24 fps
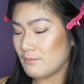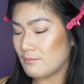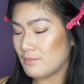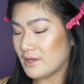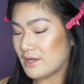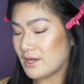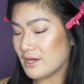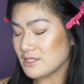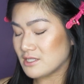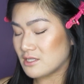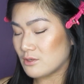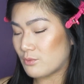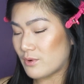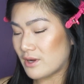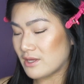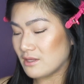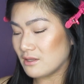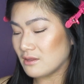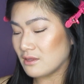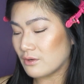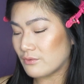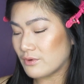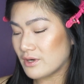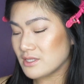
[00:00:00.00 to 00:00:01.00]
because the way
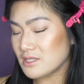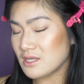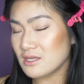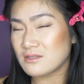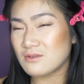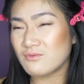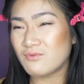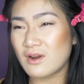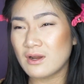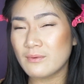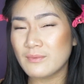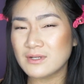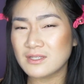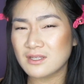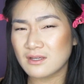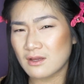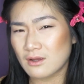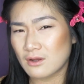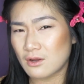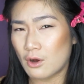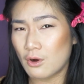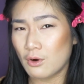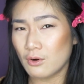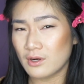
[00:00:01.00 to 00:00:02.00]
the liquid is, it's very much like
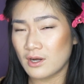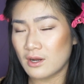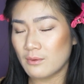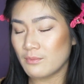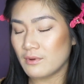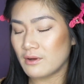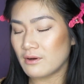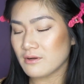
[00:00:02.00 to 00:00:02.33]
a coconut